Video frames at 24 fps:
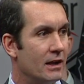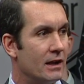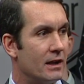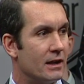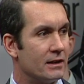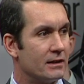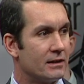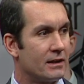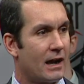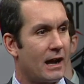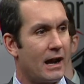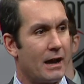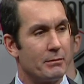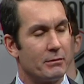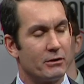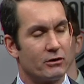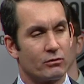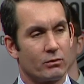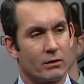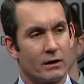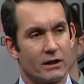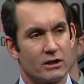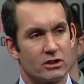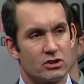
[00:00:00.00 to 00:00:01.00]
and time is
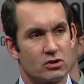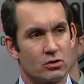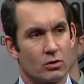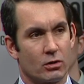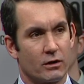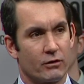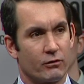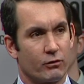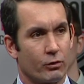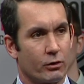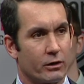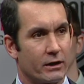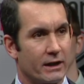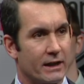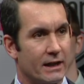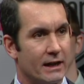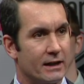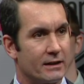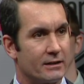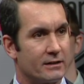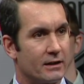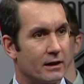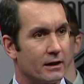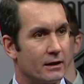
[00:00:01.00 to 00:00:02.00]
running short if we're going to get
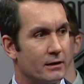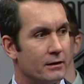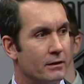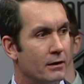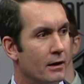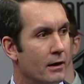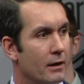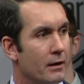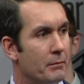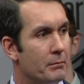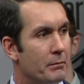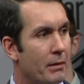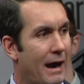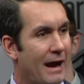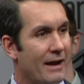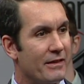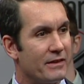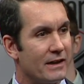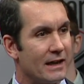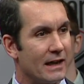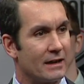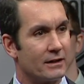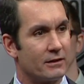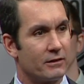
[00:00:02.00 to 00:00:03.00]
it done by
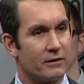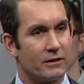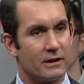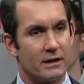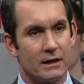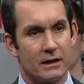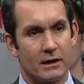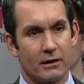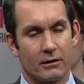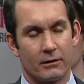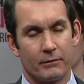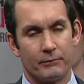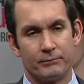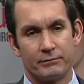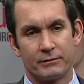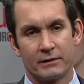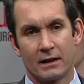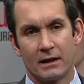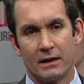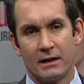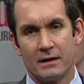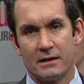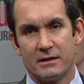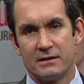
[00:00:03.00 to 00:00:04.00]
the end of the year.
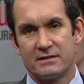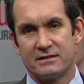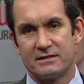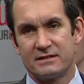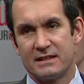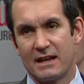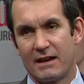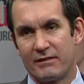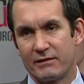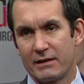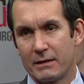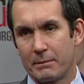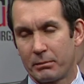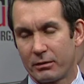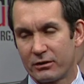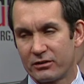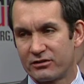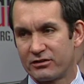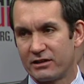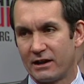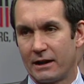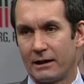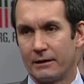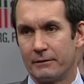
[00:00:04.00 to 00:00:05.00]
70
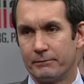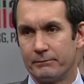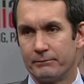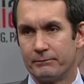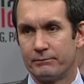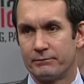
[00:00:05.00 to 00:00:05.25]
percent,